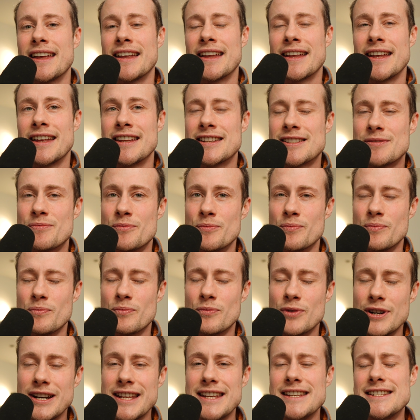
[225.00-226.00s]
It's
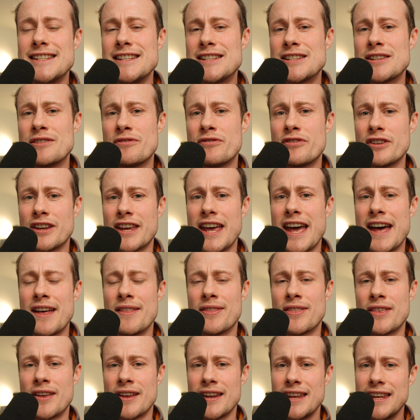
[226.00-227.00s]
really easy to forget
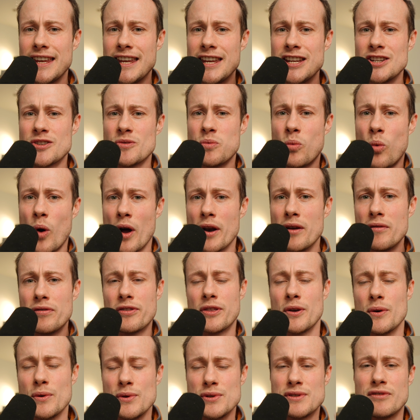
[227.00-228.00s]
that each one of
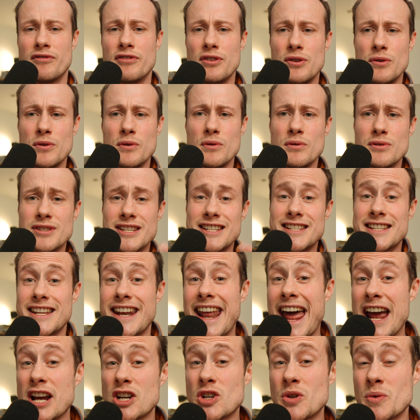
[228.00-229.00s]
those views is an
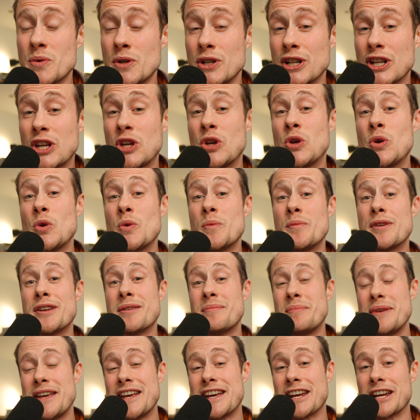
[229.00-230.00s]
actual human
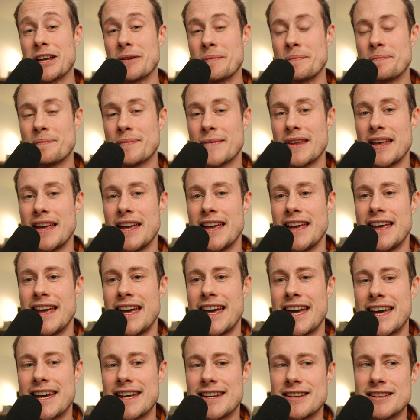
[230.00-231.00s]
being.
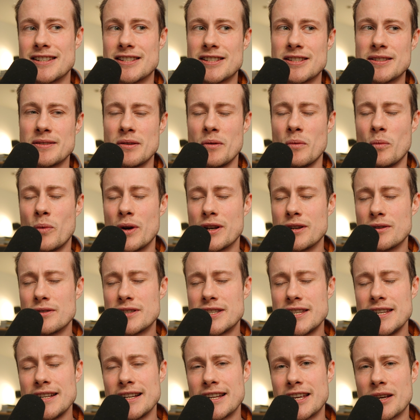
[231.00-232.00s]
And when you're
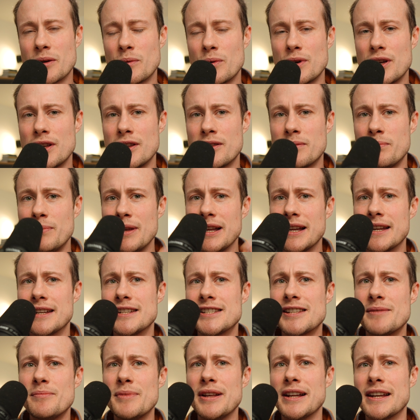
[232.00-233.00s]
dealing with millions
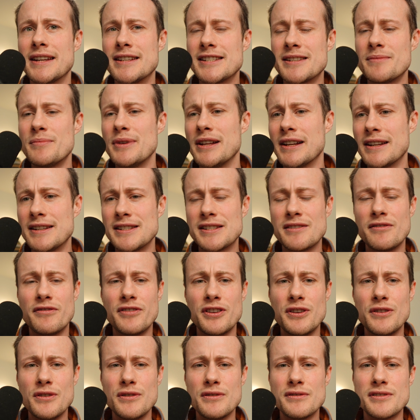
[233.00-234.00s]
and millions and millions of
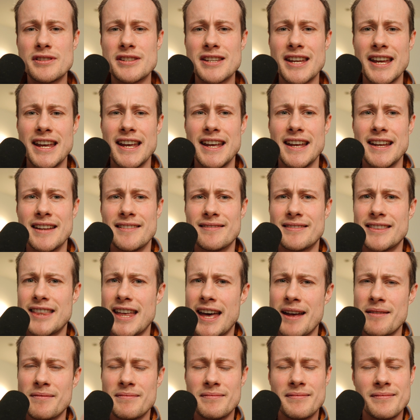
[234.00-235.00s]
views,
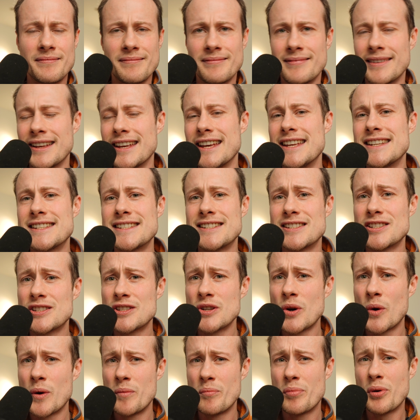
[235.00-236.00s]
that isn't
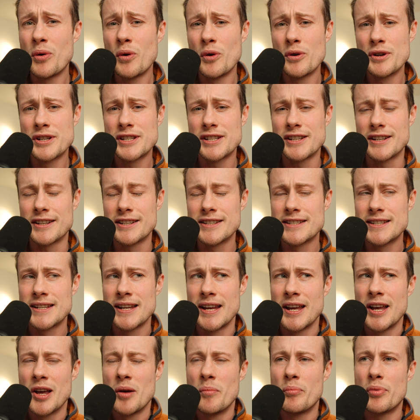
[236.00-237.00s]
so important.
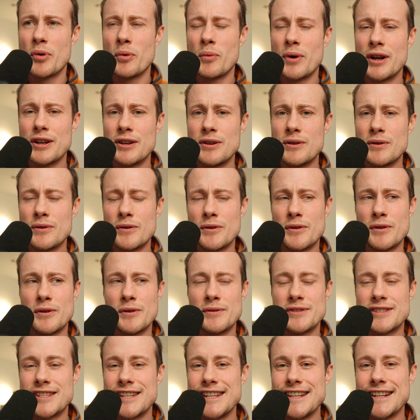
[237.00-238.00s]
But when you're
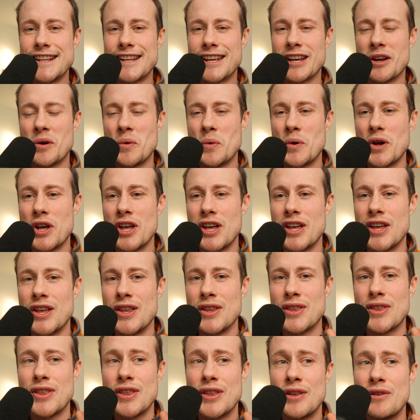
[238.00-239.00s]
dealing
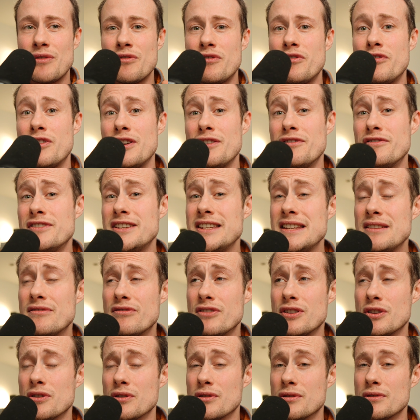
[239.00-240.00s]
with 50
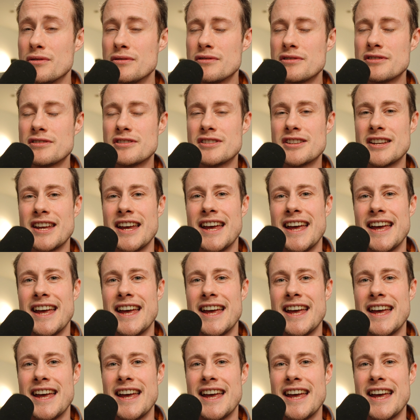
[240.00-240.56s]
views